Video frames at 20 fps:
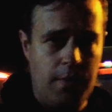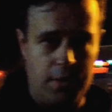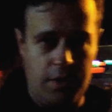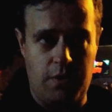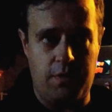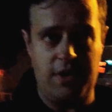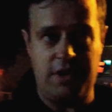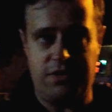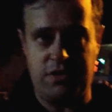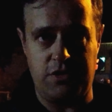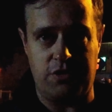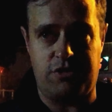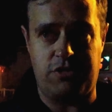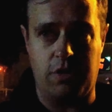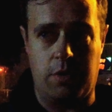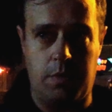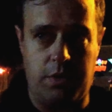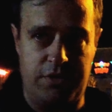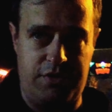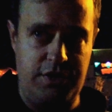we're not really too
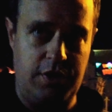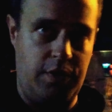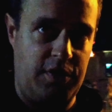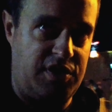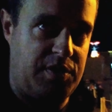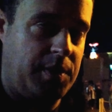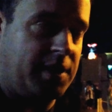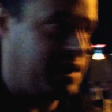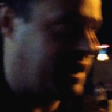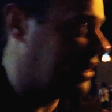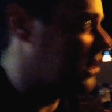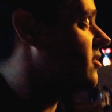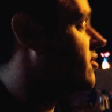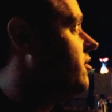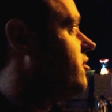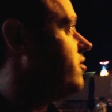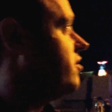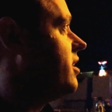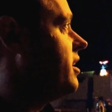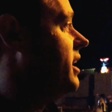sure what's new at Twin Lakes
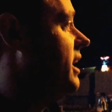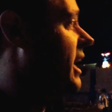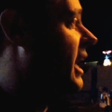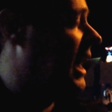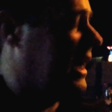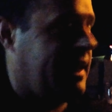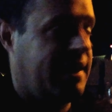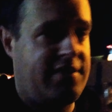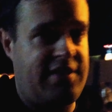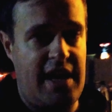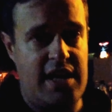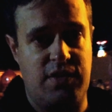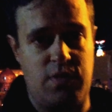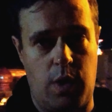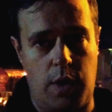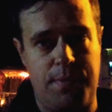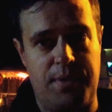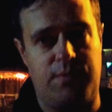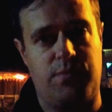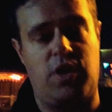this year, and they tend to
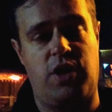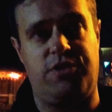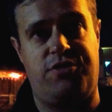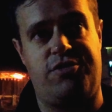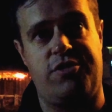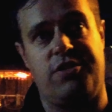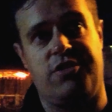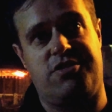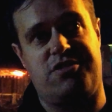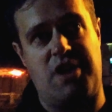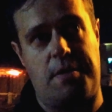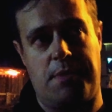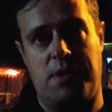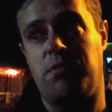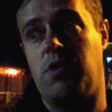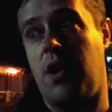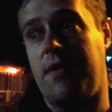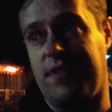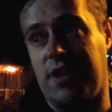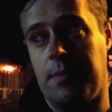open rides during the summer
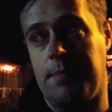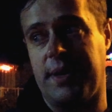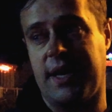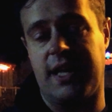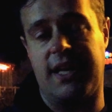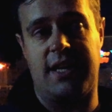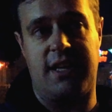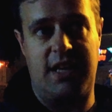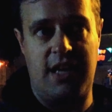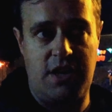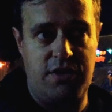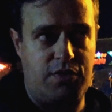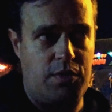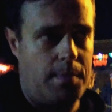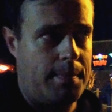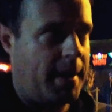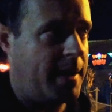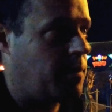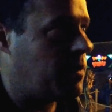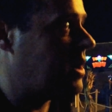rather than at the beginning of the year, so
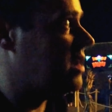it may